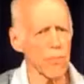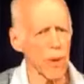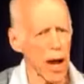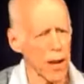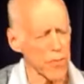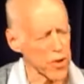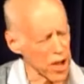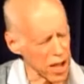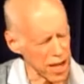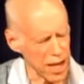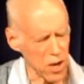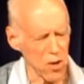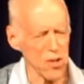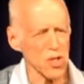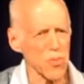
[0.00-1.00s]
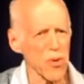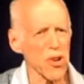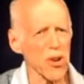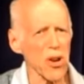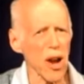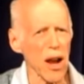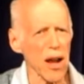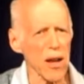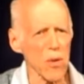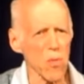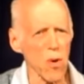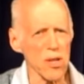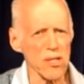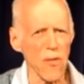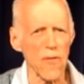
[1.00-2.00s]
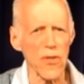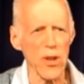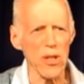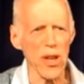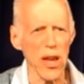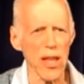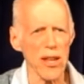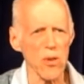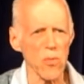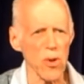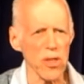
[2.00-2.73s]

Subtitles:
I'm Don Ehrensperger. I was affiliated